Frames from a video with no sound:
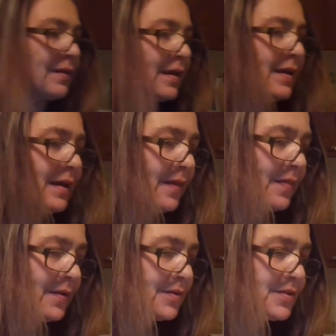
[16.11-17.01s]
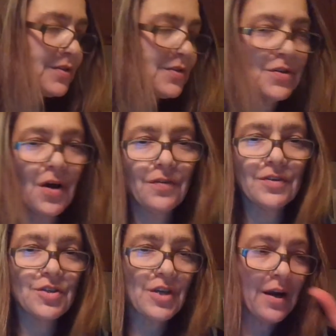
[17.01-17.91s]
Okay, and there's a solve
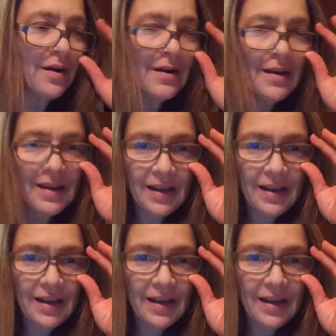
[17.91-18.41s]
and share.